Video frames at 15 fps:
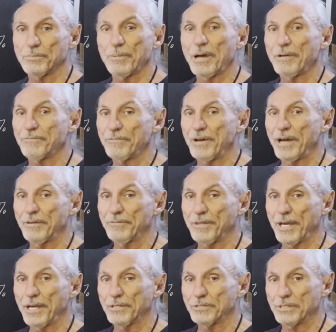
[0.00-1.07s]
about
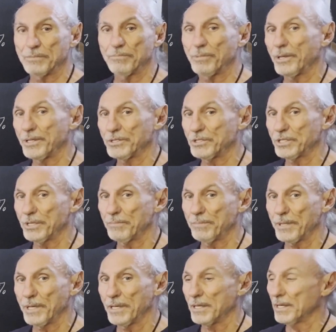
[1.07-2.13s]
5000 plus
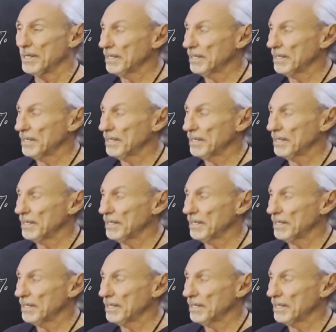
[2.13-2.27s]
shipping.